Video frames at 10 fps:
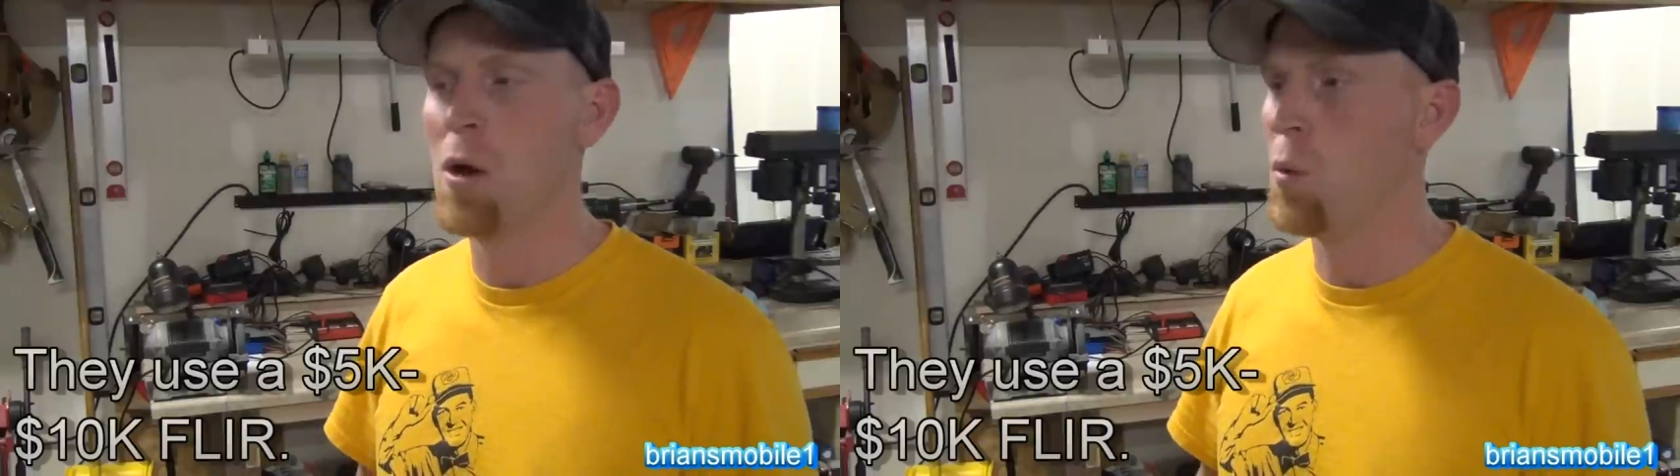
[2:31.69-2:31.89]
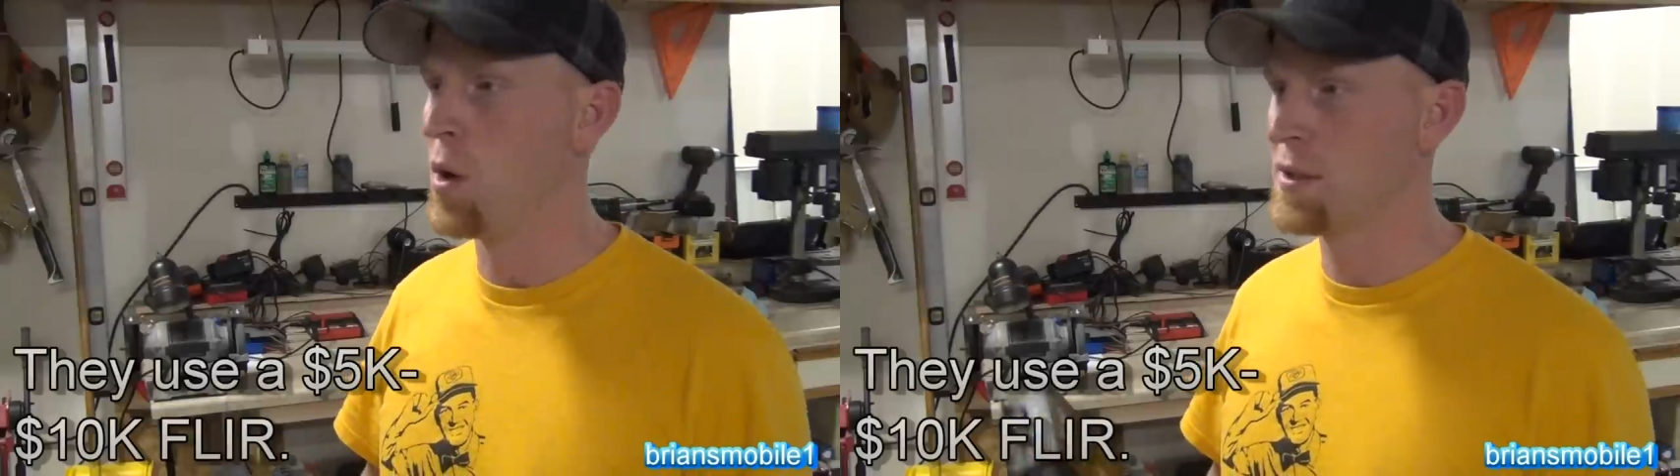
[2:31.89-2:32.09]

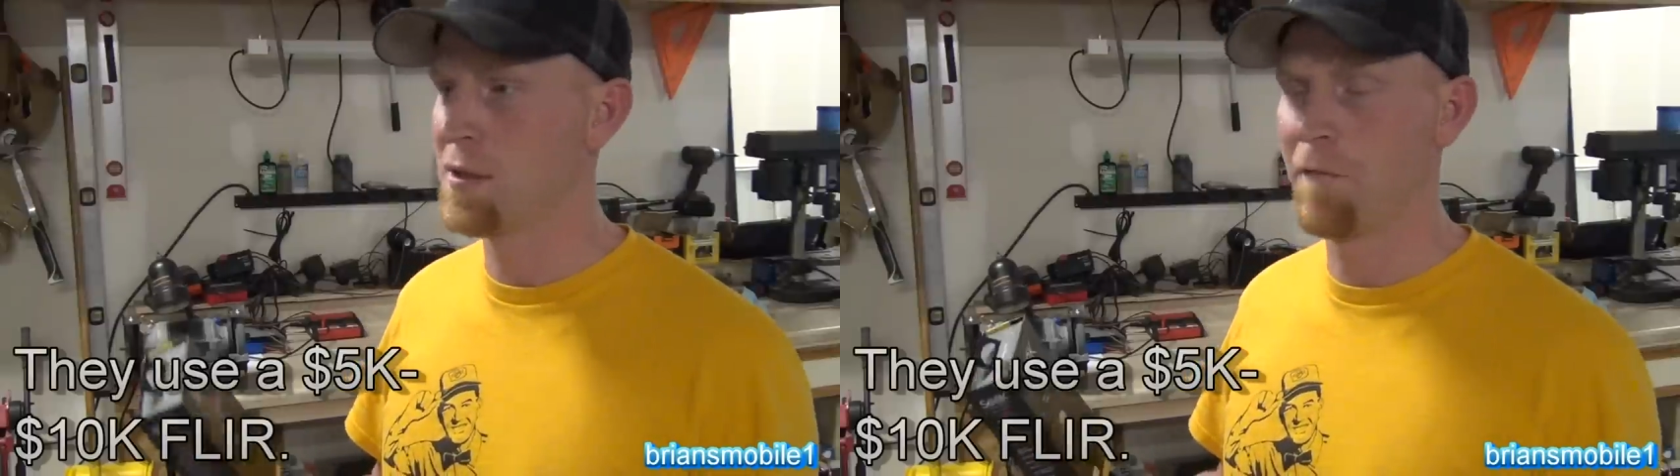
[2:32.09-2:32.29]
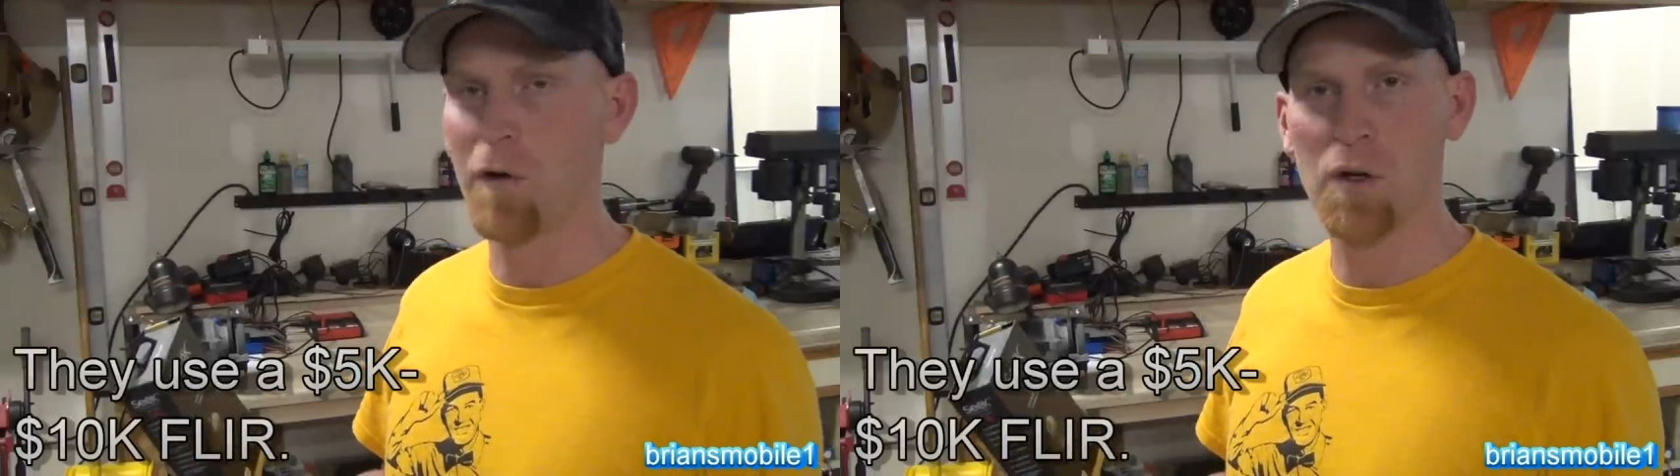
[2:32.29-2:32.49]
what's
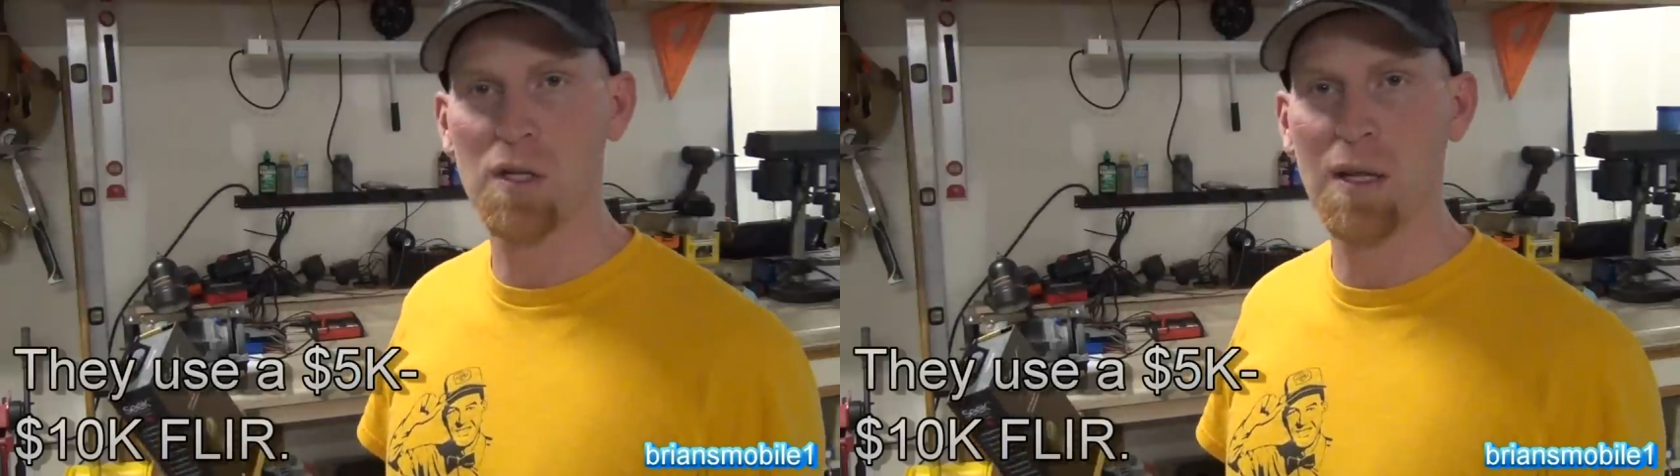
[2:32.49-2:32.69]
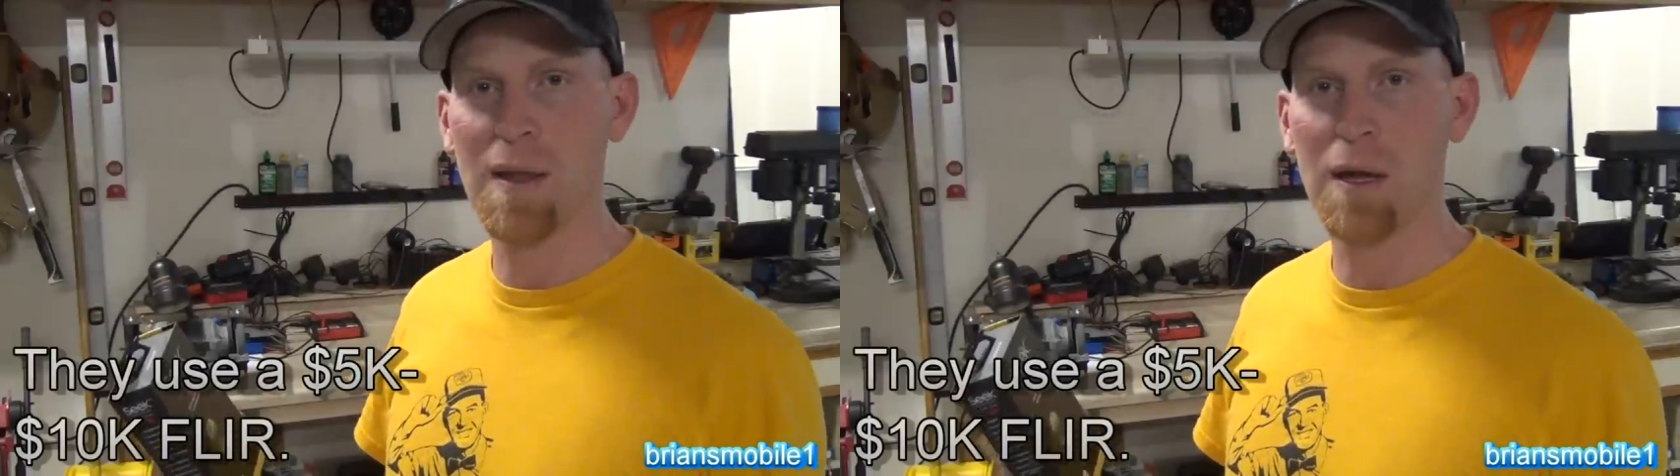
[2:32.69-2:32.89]
the first
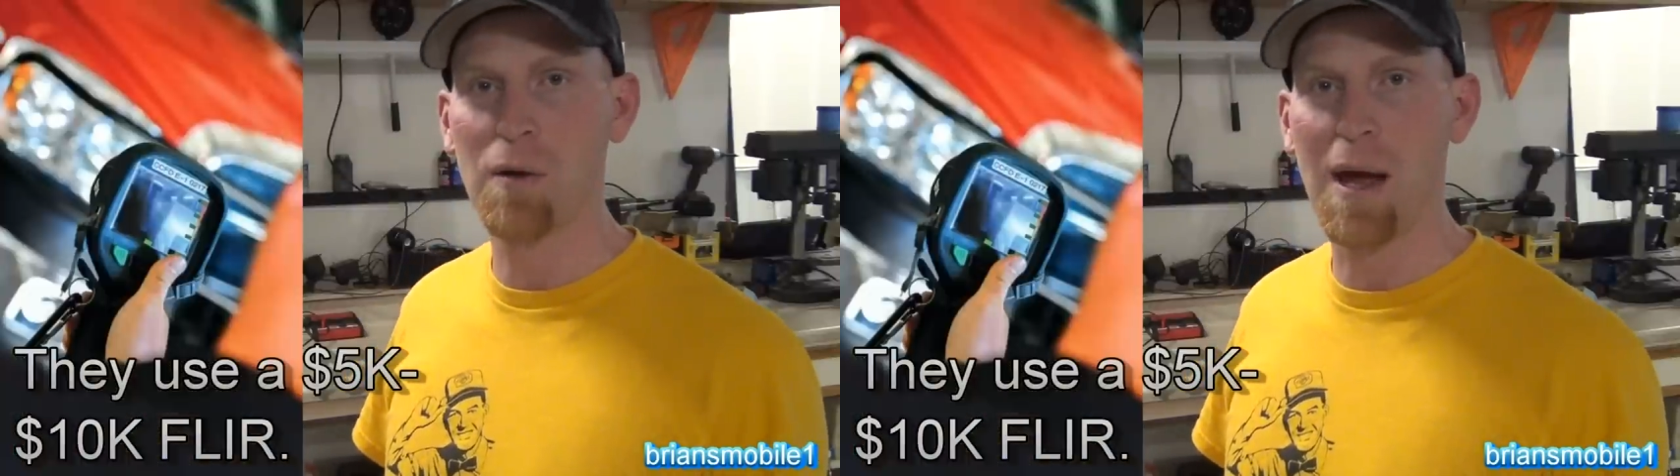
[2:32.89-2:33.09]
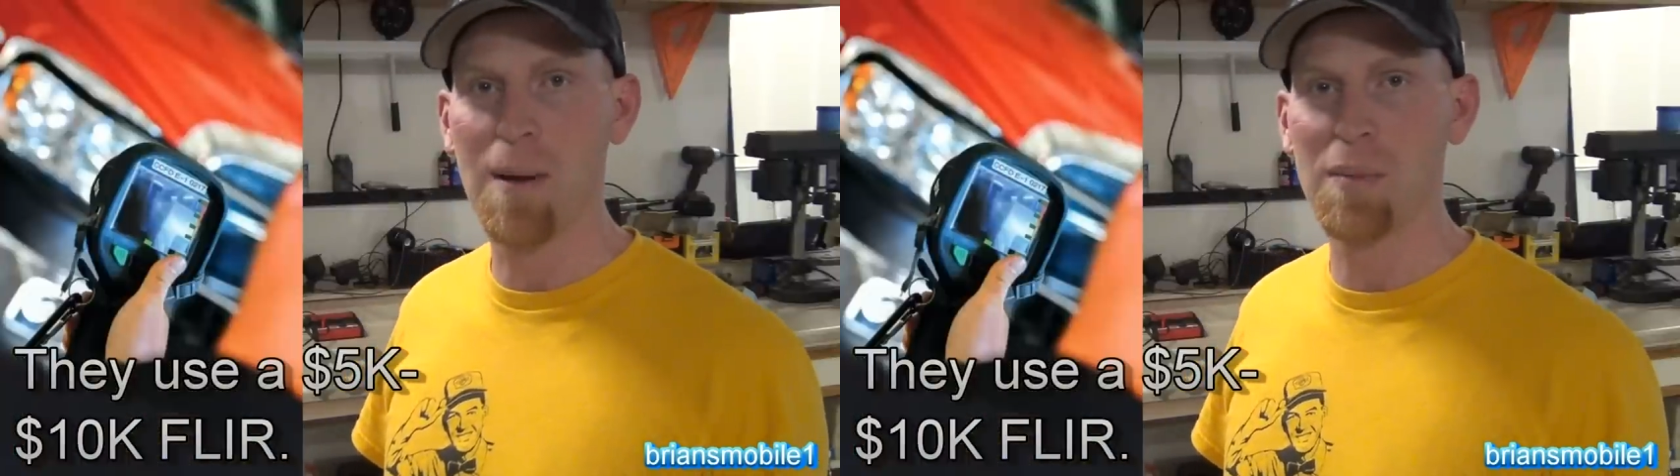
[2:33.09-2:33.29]
thing they
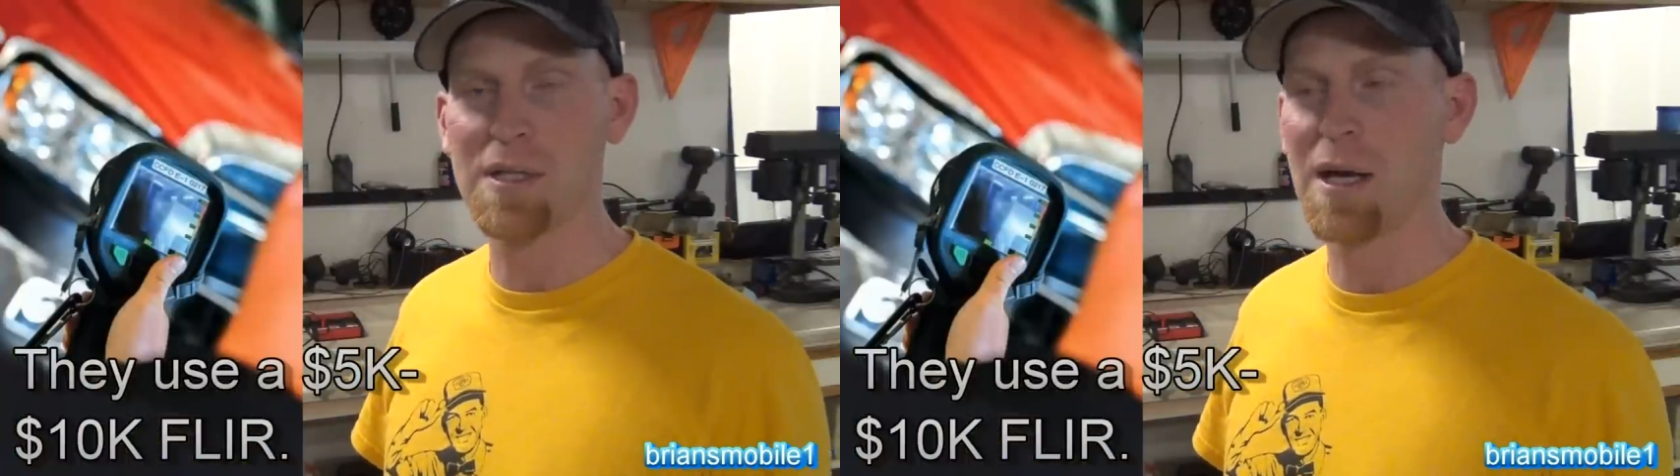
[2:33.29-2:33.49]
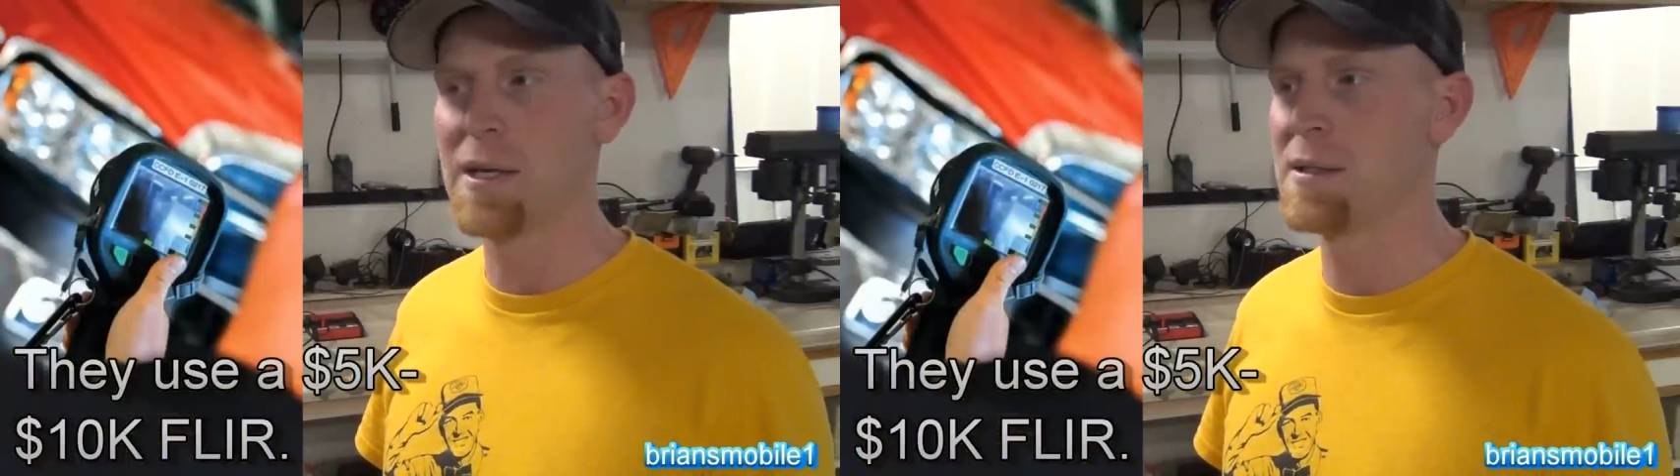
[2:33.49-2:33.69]
grab
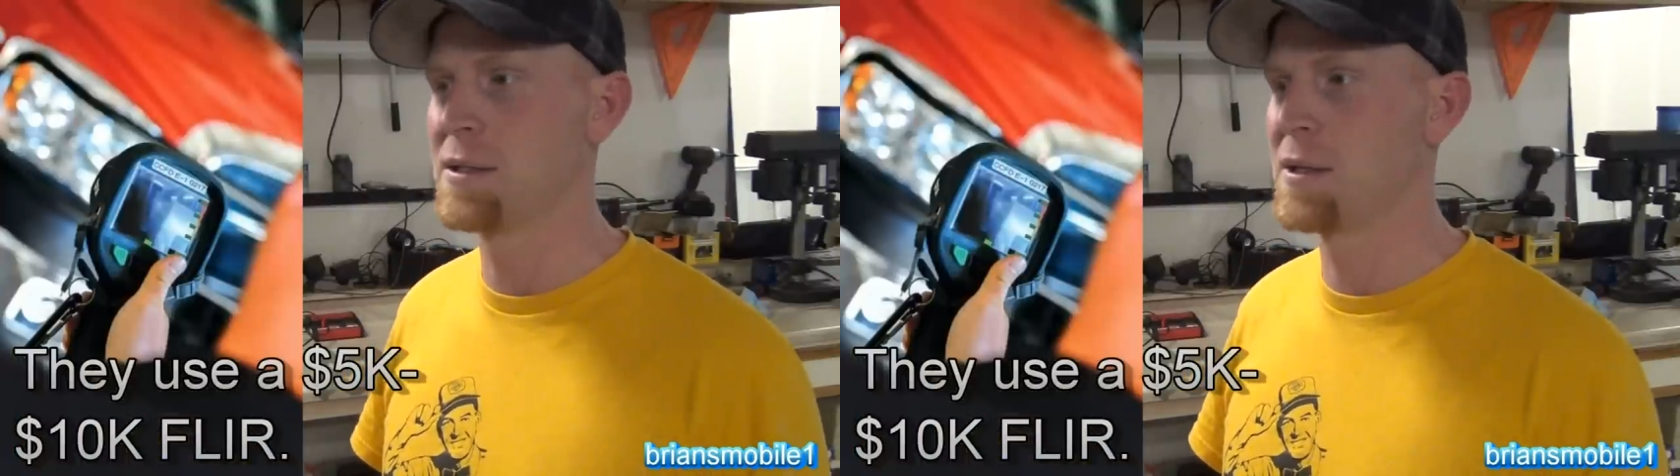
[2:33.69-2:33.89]
besides